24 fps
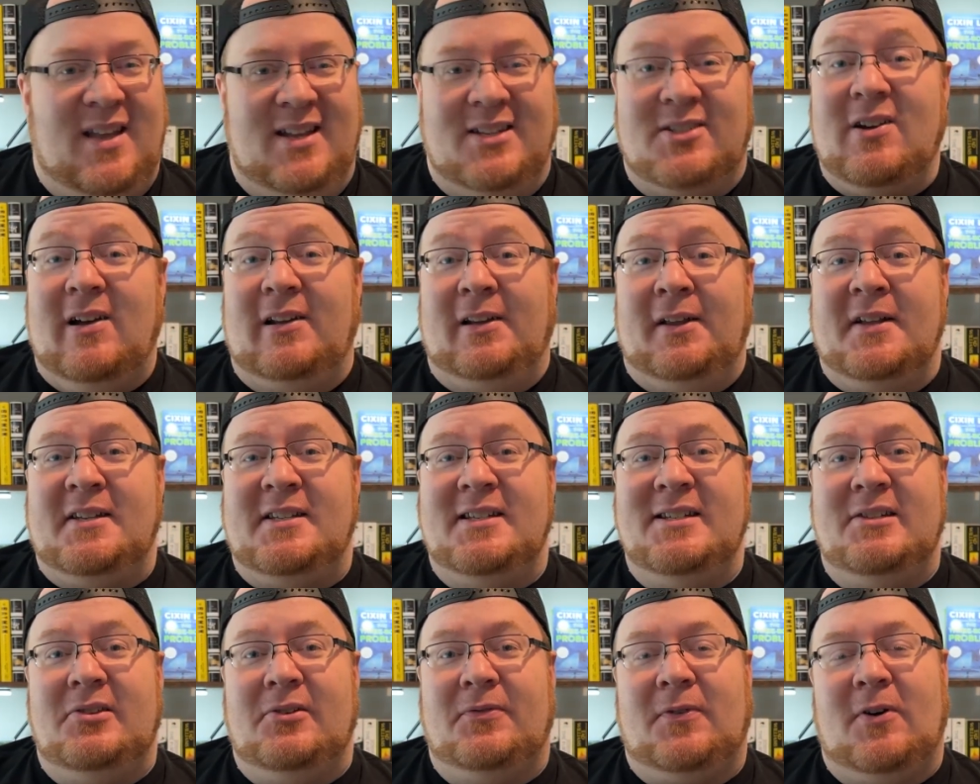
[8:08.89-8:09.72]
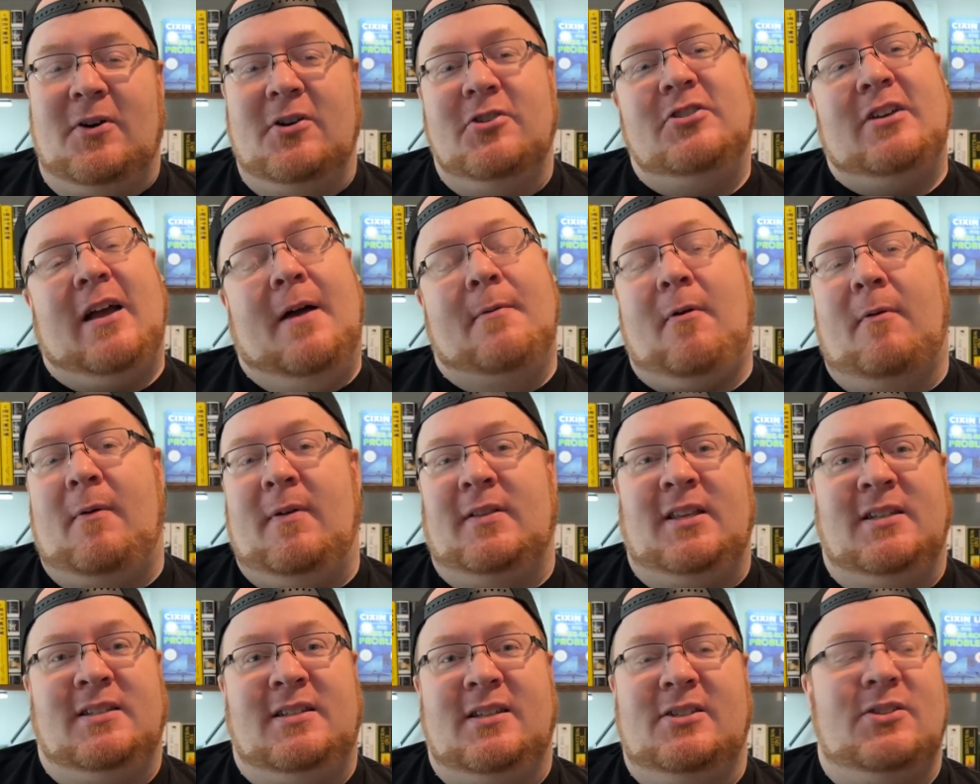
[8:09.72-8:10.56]
And so I listened to the first chapter, like,
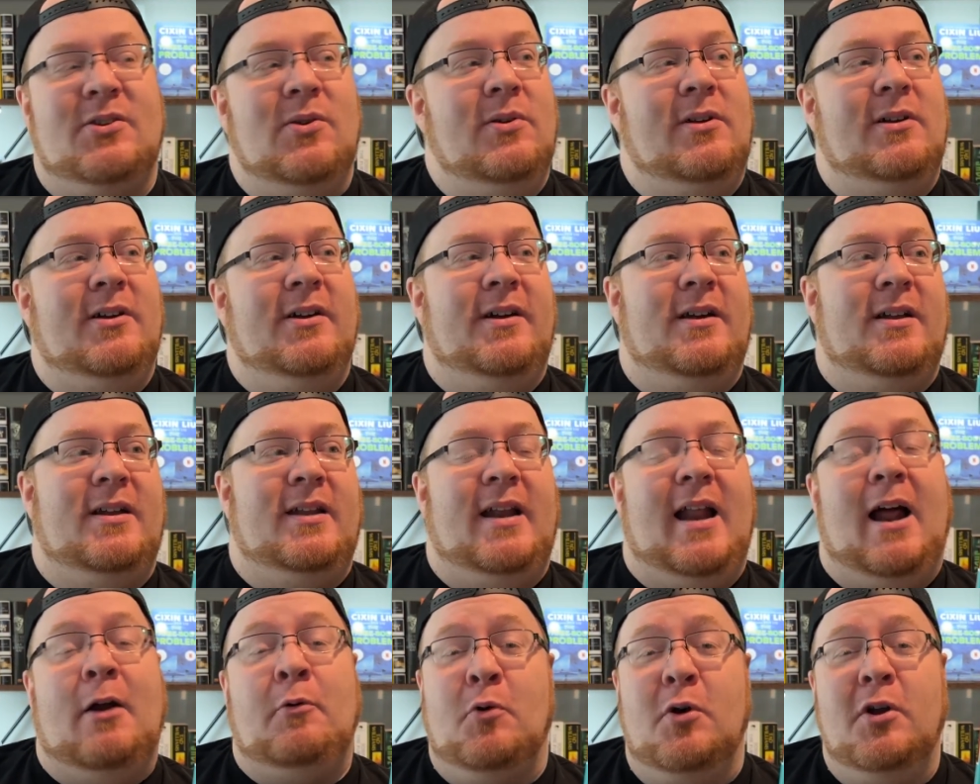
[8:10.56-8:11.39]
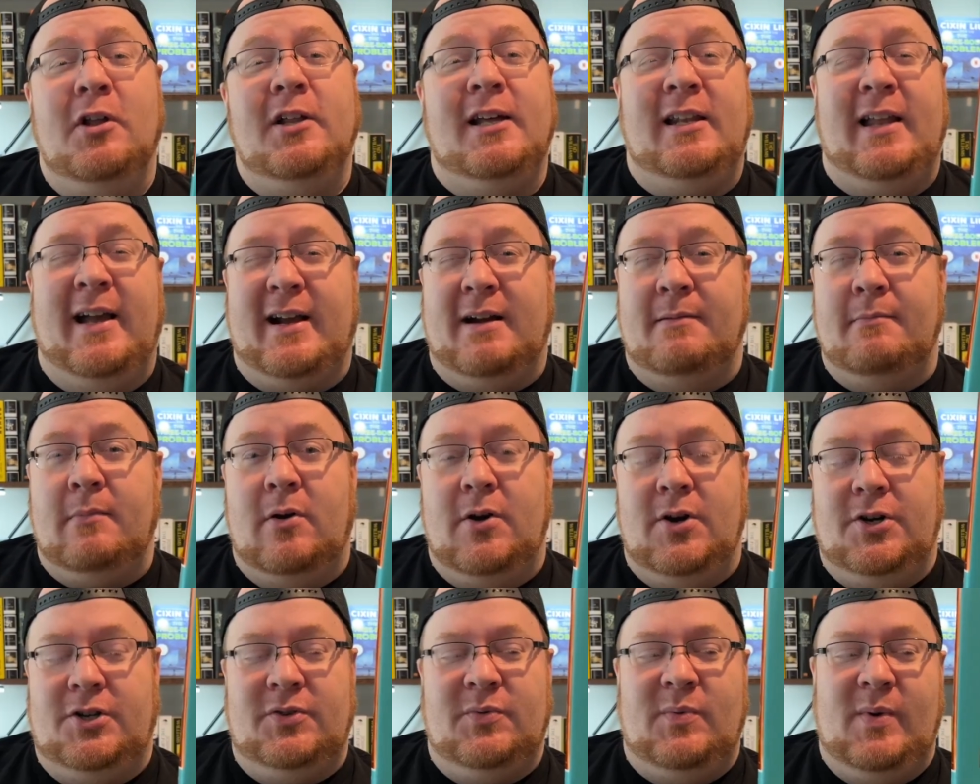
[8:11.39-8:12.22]
this is so good. And I really like
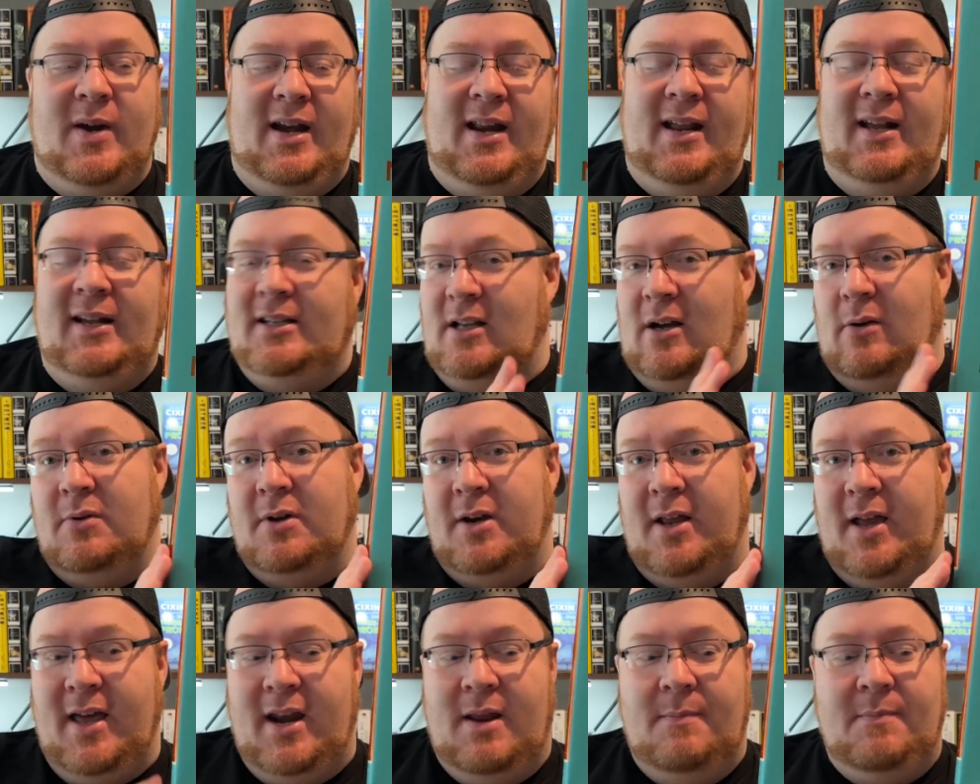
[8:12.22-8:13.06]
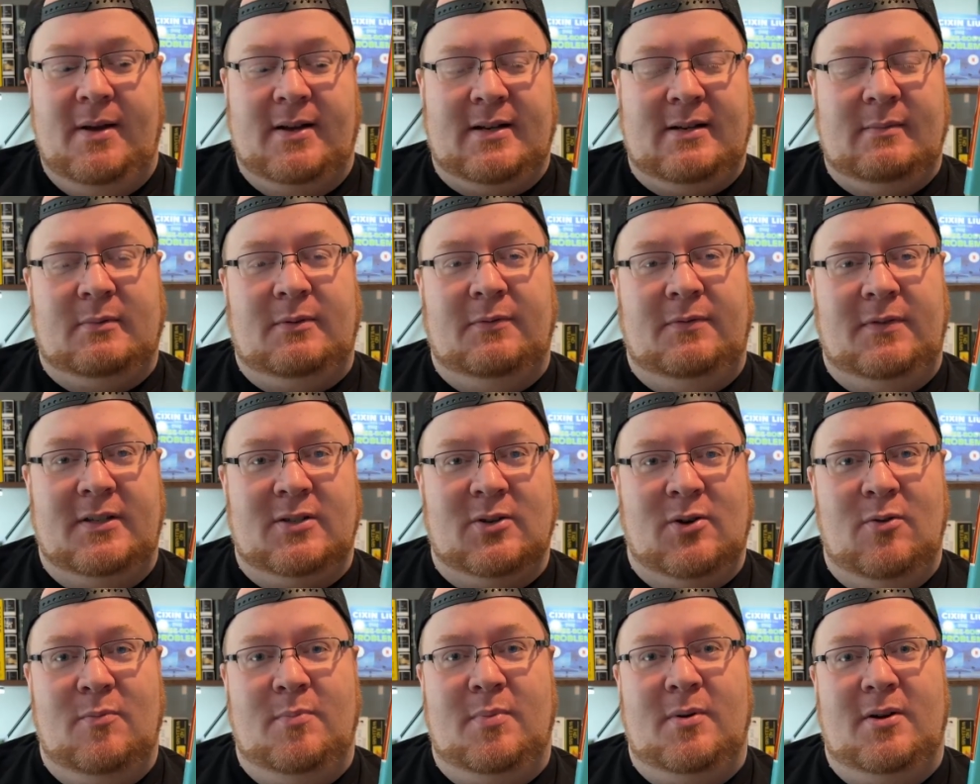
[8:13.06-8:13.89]
immersion reading, so I went ahead and picked up the
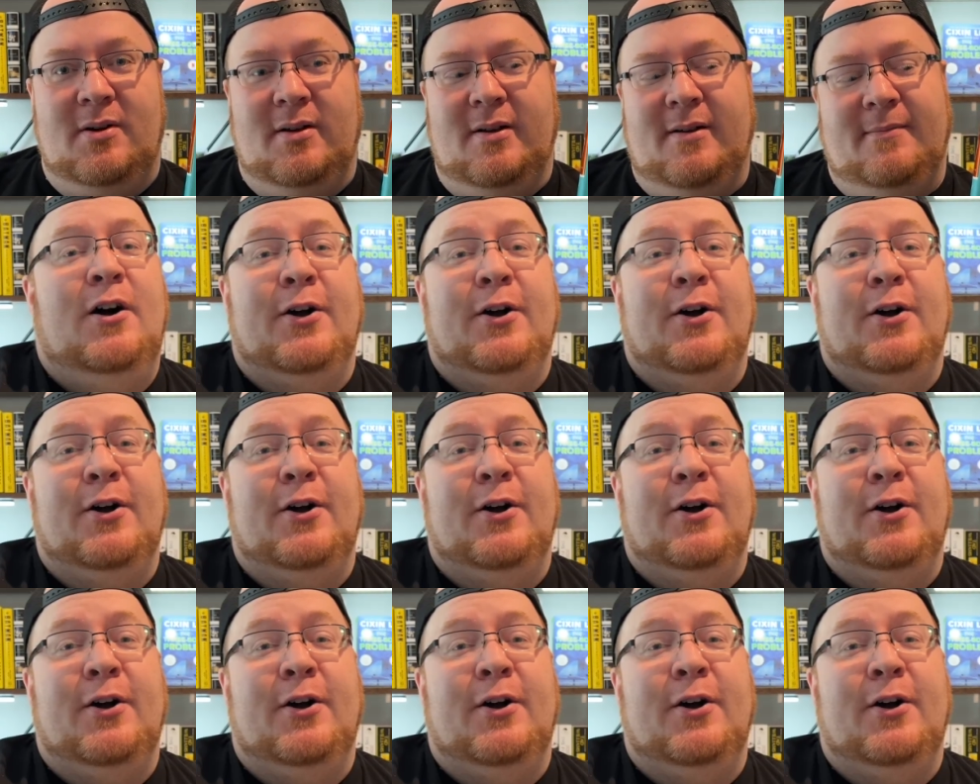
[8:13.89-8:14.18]
physical book.